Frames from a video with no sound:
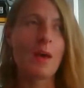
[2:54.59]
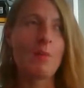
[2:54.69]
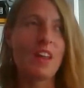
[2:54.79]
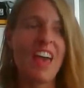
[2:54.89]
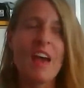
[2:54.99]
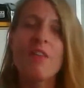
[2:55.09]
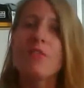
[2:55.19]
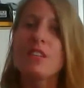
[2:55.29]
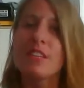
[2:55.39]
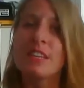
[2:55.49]
But
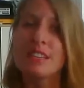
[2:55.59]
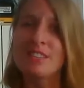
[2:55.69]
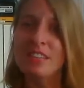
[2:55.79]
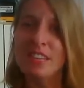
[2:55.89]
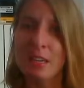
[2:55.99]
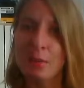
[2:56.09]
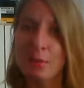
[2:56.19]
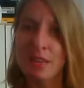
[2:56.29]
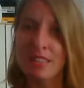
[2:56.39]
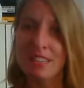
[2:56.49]
everything is taking
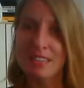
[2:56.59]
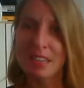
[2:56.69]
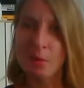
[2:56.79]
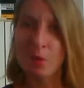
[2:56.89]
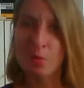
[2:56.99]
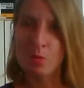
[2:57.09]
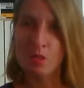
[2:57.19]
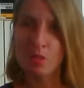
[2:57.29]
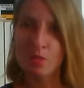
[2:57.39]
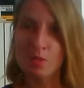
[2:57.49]
place in that
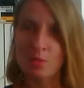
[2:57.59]
moment.